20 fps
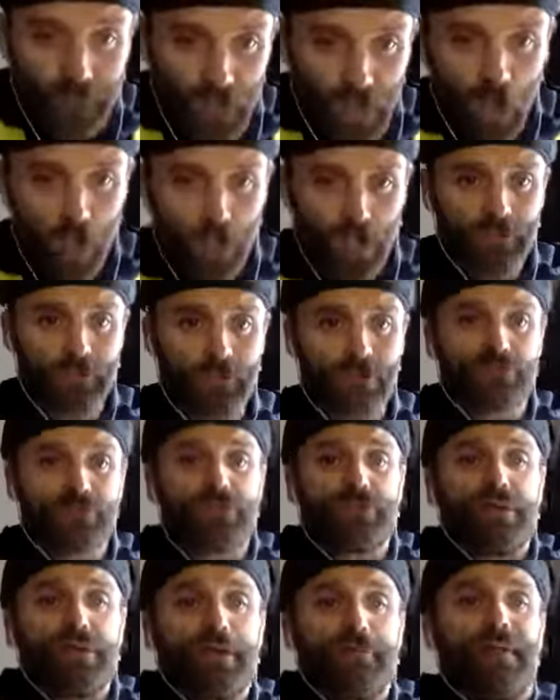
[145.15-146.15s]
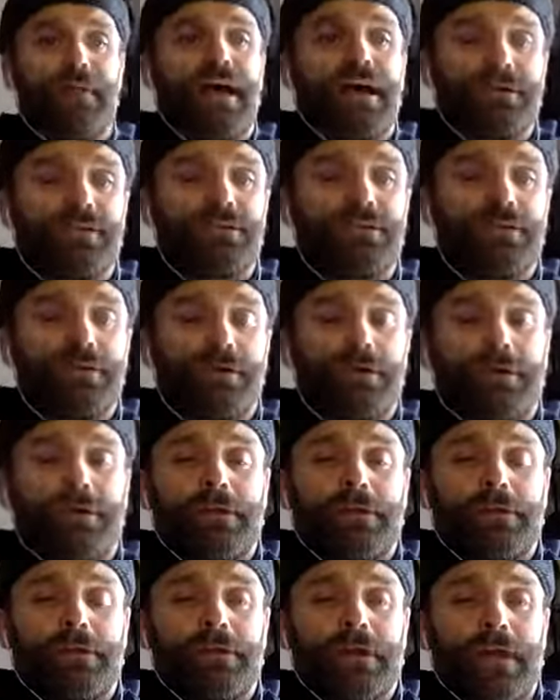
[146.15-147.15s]
all in their Sunday best,
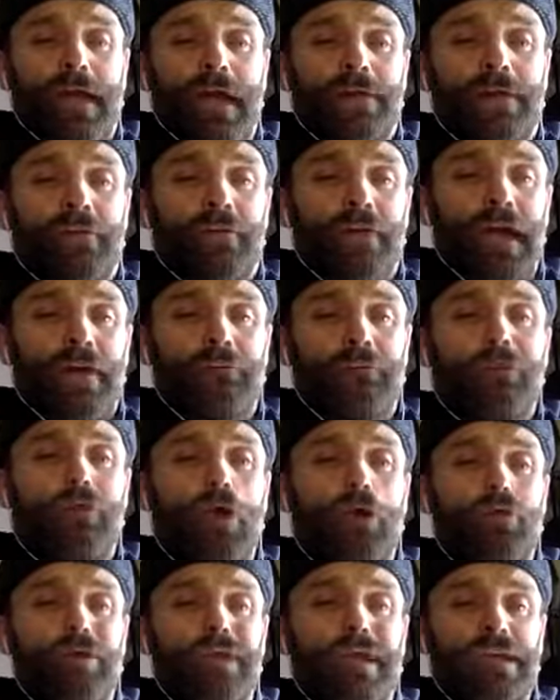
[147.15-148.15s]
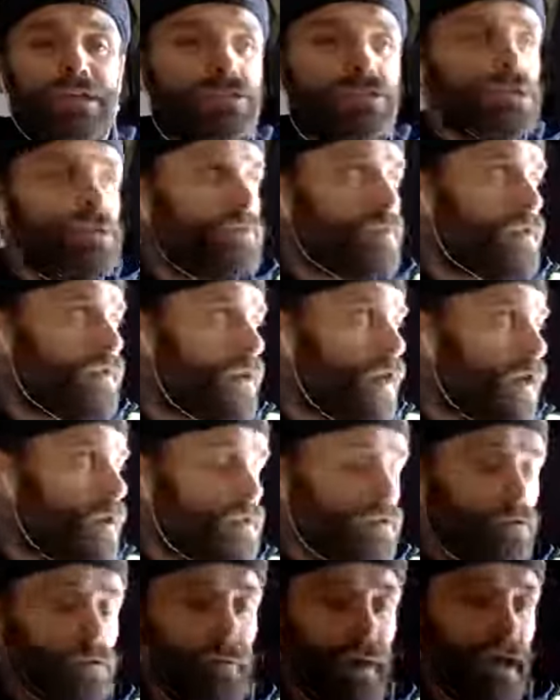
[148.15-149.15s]
and who have no relationship with God,
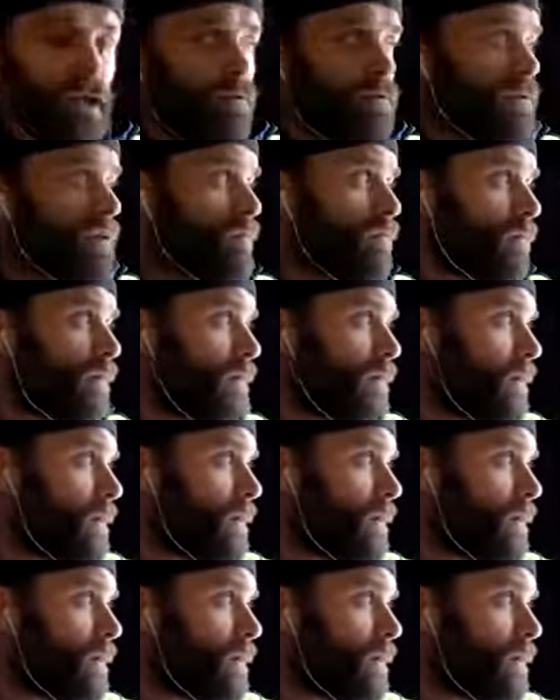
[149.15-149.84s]
good, bad, or indifferent.